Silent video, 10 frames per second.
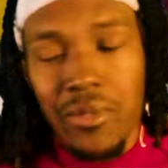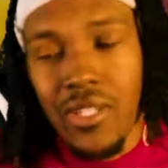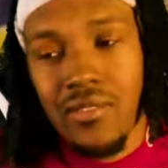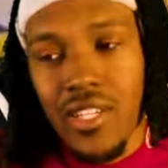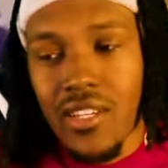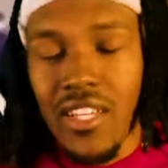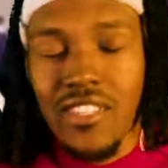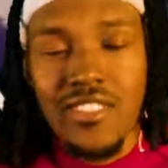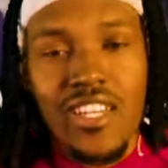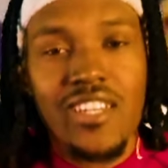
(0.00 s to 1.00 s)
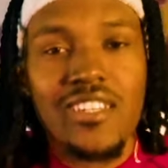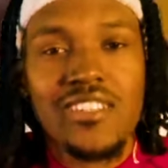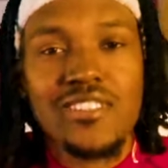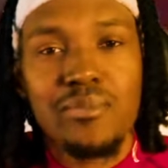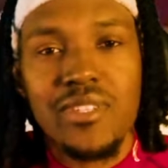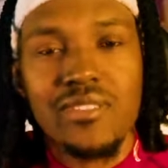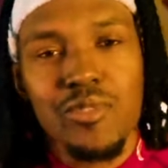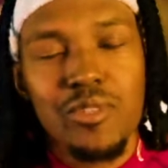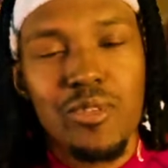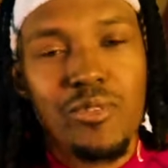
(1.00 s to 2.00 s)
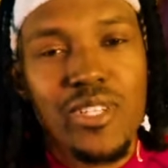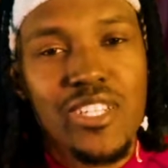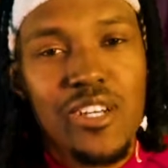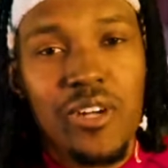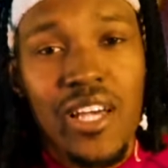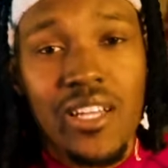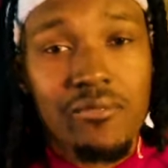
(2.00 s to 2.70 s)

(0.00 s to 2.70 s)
I mean, yeah, they say he is, but we won't really know that.